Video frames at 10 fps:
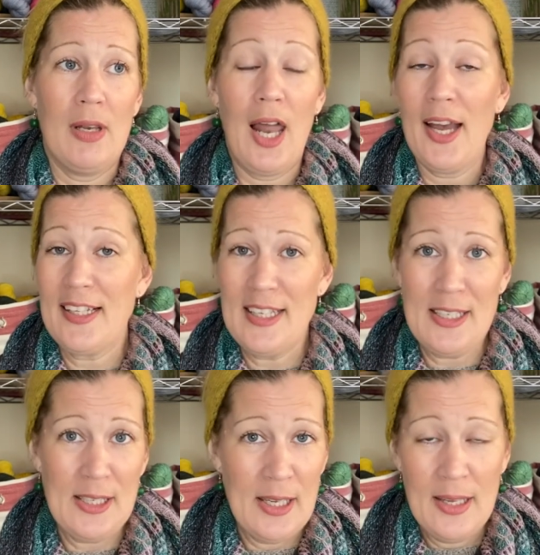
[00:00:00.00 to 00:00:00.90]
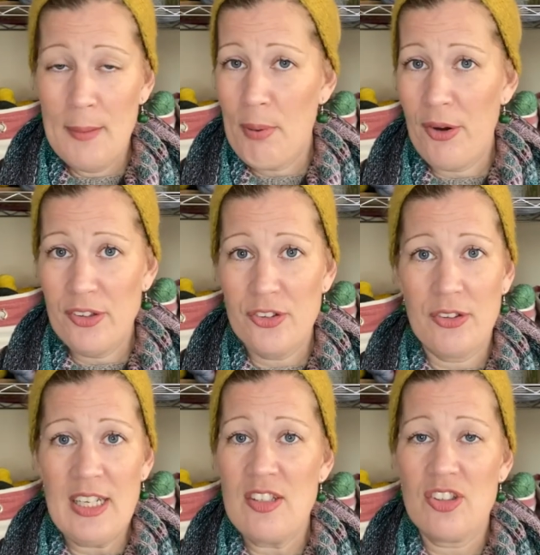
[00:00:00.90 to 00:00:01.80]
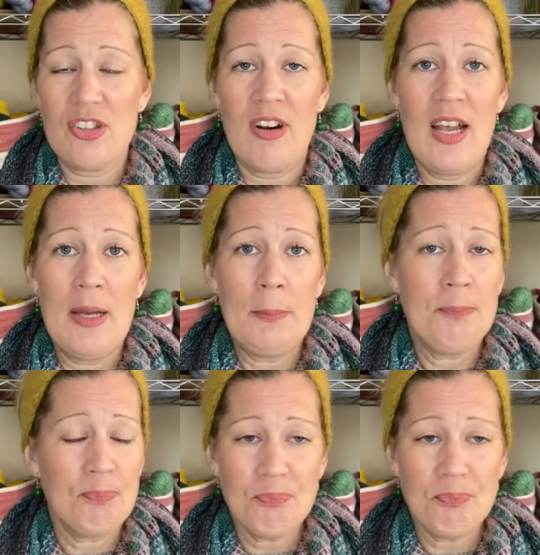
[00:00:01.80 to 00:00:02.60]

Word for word: liking posts on Instagram